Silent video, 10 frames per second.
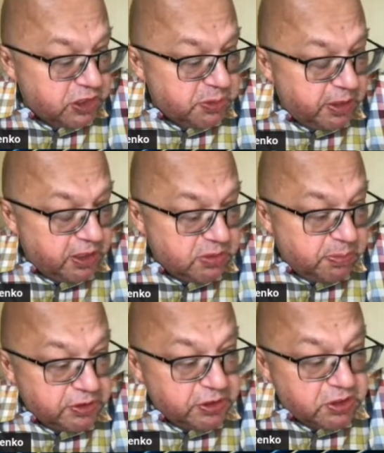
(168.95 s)
experience
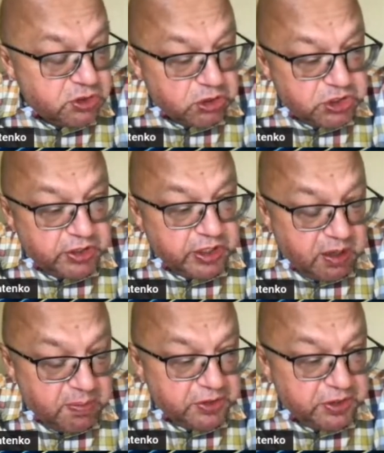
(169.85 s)
building search and
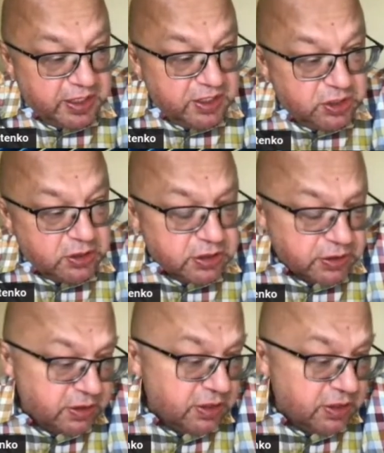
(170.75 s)
recommender agents.